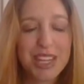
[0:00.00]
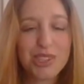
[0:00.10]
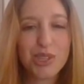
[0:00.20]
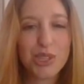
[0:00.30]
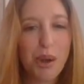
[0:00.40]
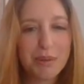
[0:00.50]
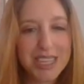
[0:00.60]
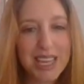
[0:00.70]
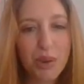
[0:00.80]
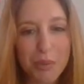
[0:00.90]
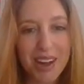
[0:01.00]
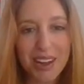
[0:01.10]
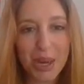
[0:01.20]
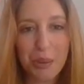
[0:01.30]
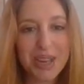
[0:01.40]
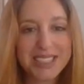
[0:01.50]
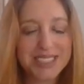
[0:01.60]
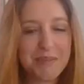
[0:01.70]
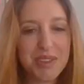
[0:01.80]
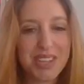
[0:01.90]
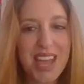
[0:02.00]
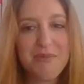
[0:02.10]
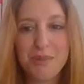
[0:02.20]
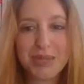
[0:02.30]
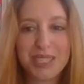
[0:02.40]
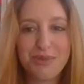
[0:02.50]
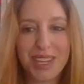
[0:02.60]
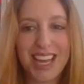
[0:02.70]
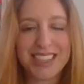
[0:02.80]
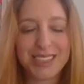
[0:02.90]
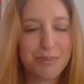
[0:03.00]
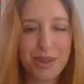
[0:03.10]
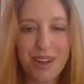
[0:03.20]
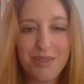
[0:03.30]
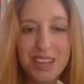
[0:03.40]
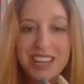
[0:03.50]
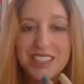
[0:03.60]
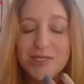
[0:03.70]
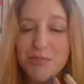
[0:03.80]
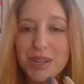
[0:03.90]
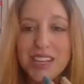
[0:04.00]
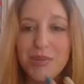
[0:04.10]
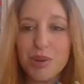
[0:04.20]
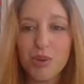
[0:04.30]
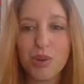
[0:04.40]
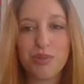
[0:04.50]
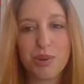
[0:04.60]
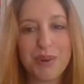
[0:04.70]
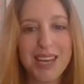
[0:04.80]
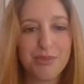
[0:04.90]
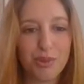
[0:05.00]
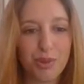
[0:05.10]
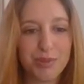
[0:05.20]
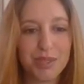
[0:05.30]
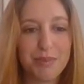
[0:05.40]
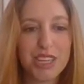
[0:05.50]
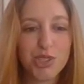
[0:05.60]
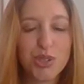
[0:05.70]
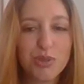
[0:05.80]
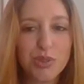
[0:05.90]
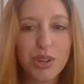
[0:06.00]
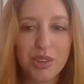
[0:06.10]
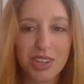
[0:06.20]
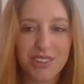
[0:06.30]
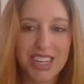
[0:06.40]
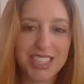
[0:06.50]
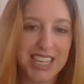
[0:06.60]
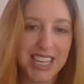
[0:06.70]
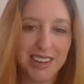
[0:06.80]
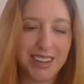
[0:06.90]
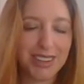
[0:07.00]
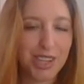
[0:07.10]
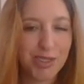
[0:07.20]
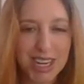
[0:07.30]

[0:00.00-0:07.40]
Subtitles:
Make sure you update your bio. It's something that everybody forgets, but you have that little bio on all of your platforms, and make sure you've got the correct ticket line, the